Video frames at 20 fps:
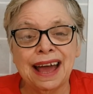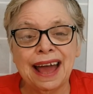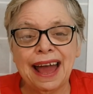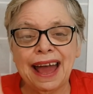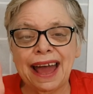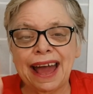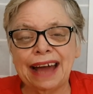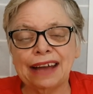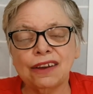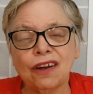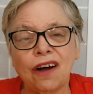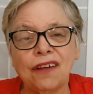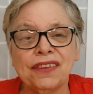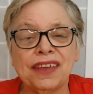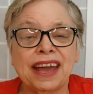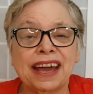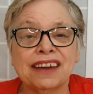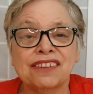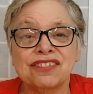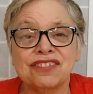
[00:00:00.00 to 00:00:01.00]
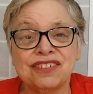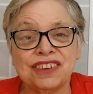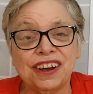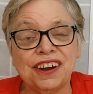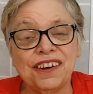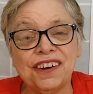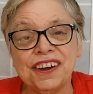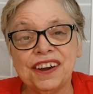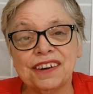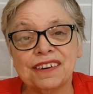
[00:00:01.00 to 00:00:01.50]
and on the
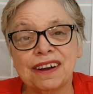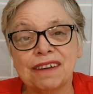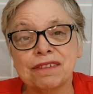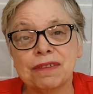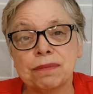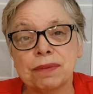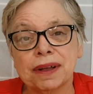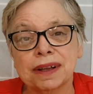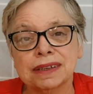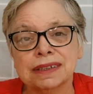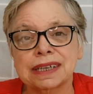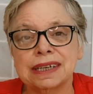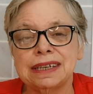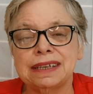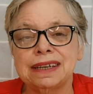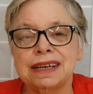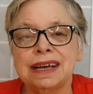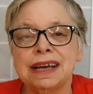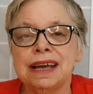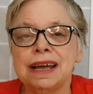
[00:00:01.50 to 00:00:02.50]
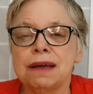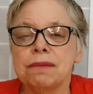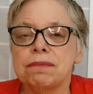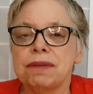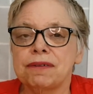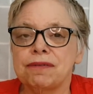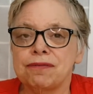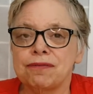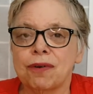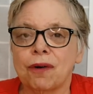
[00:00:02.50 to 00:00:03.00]
exterior of the building
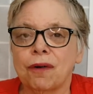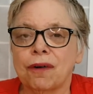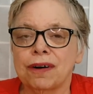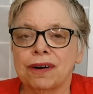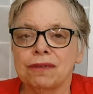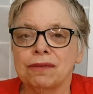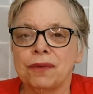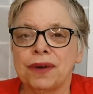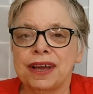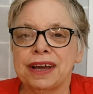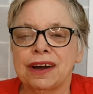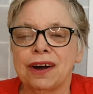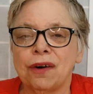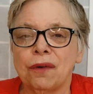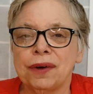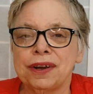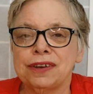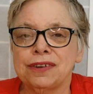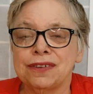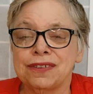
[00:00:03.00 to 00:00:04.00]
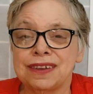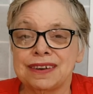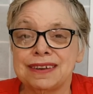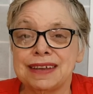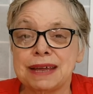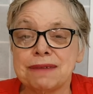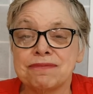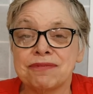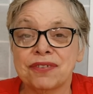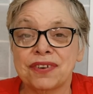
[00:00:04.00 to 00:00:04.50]
before we go into the
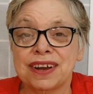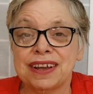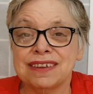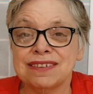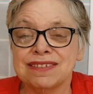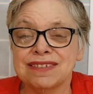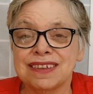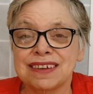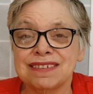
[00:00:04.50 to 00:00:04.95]
deep freeze.